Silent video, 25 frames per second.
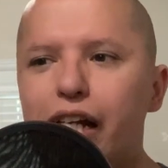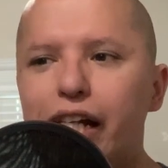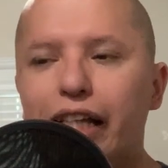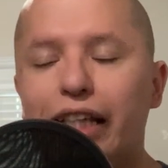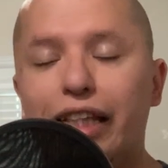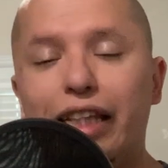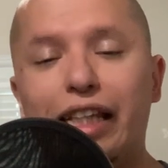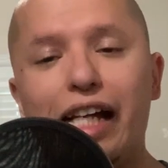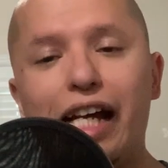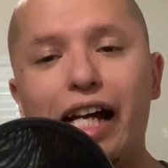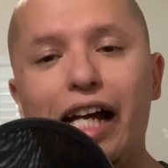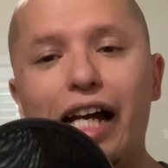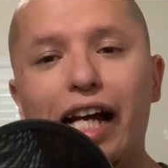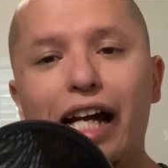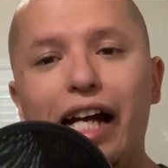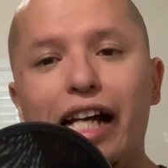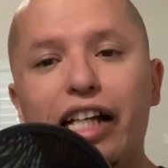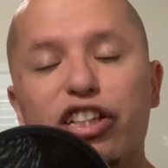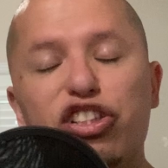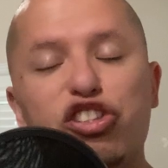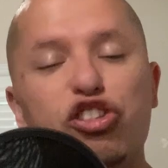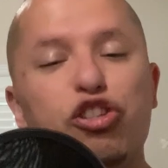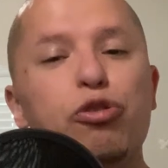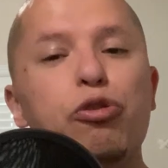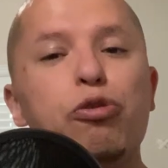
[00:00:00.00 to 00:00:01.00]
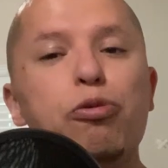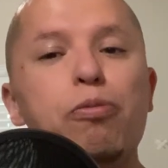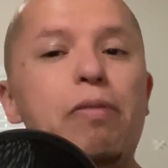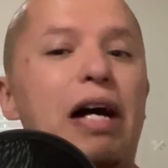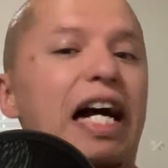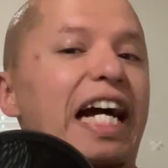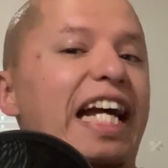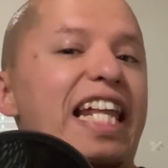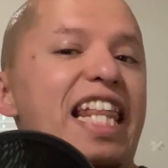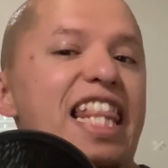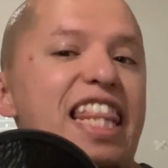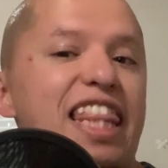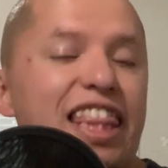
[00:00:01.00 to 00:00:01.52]
that you
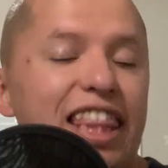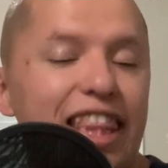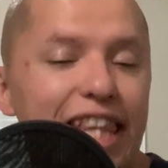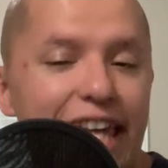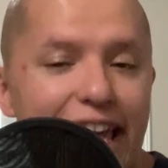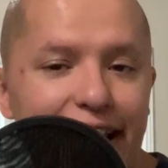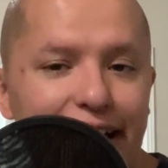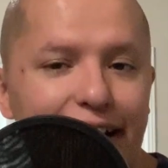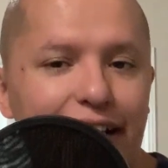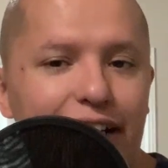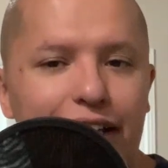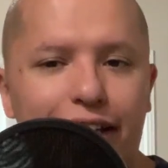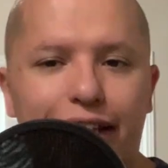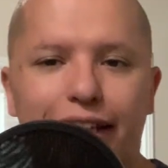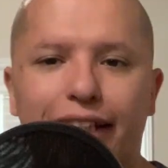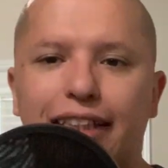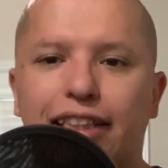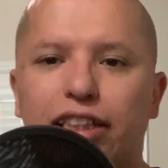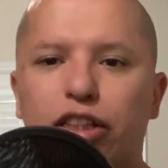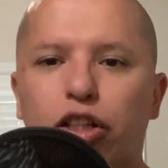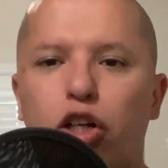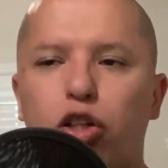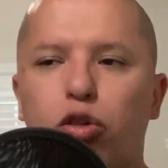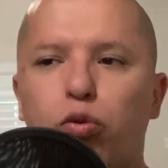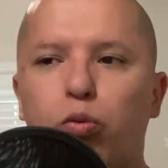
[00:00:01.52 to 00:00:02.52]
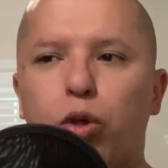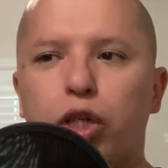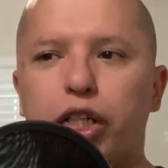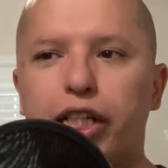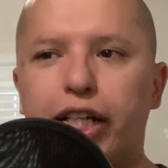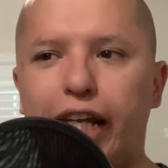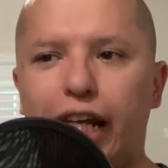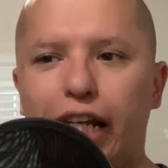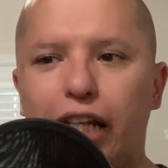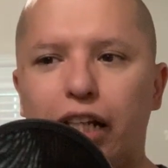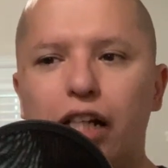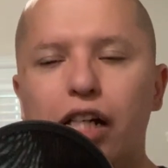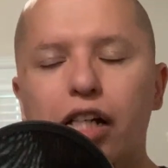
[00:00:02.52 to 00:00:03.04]
might think is not
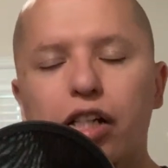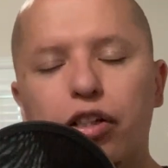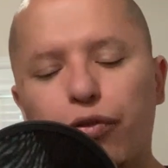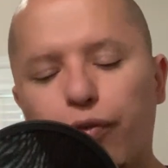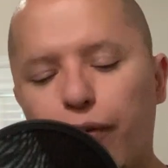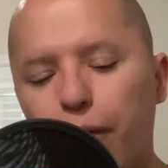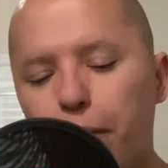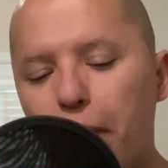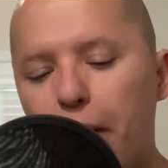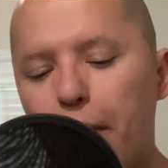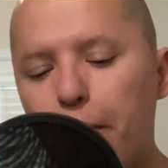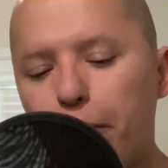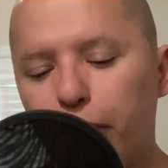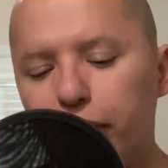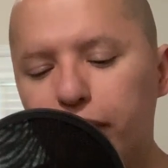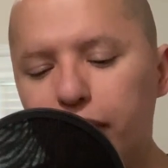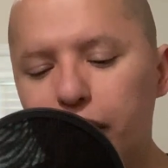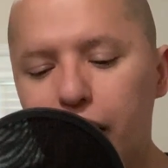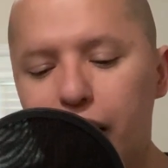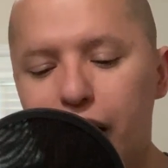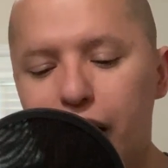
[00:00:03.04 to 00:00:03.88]
working remember